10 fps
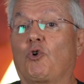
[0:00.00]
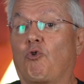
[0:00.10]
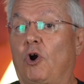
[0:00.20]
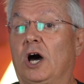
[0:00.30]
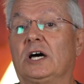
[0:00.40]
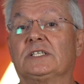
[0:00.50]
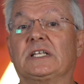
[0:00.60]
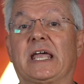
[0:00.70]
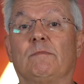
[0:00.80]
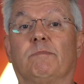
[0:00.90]
cross
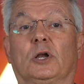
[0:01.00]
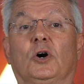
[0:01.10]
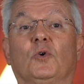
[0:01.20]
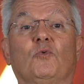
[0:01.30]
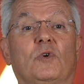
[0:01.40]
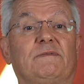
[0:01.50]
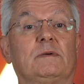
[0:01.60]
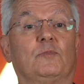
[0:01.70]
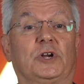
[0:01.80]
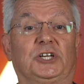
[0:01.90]
a blown
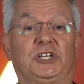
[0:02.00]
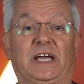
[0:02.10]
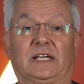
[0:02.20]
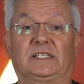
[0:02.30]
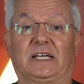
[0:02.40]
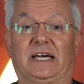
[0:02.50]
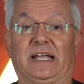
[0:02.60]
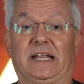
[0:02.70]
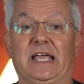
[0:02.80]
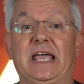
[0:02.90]
river bridge hexside